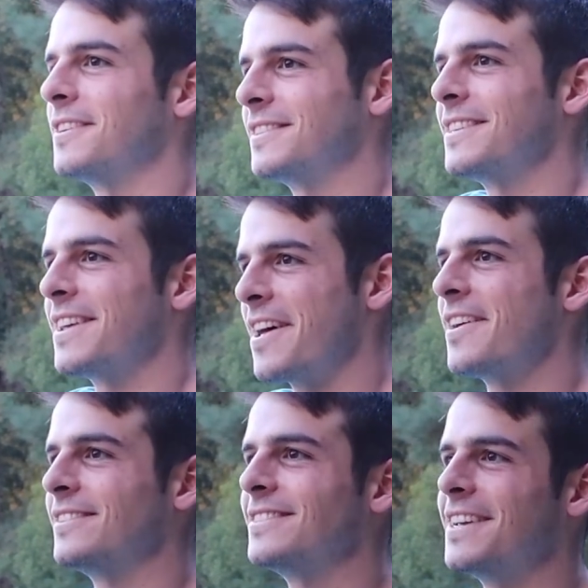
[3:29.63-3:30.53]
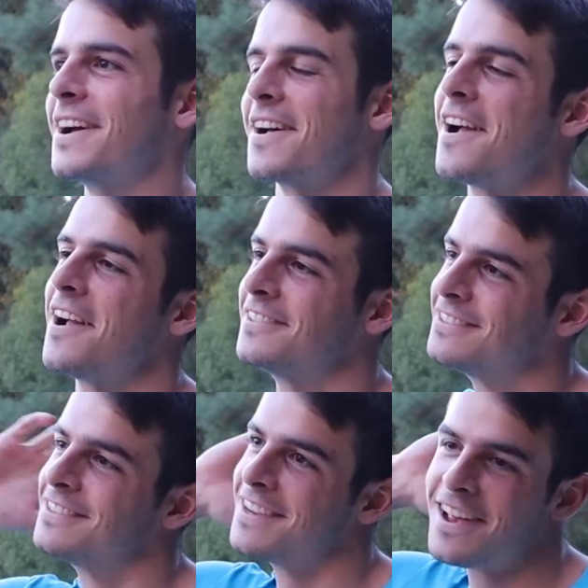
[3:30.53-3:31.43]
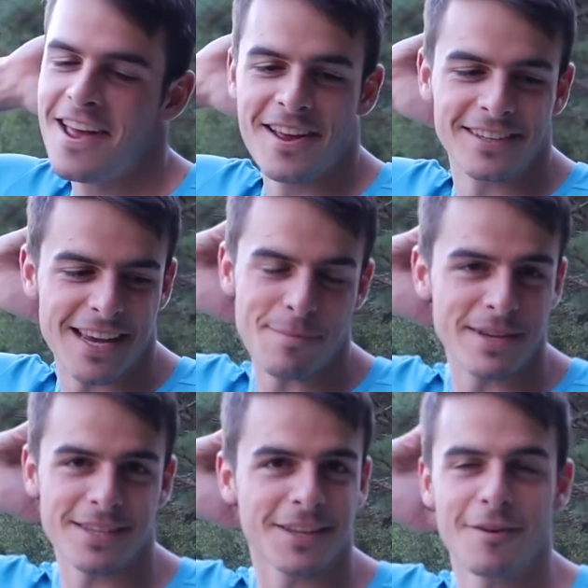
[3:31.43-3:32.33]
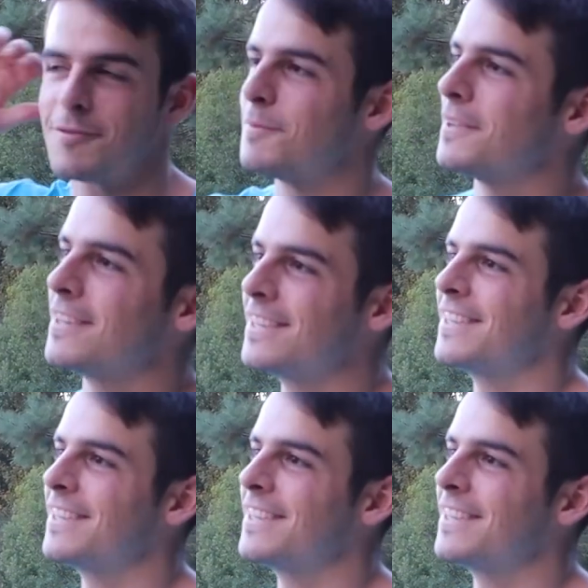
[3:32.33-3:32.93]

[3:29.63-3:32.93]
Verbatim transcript: Okay, yeah. yeah. Just based on the comfortable. Yeah, based on the comfortability. Okay.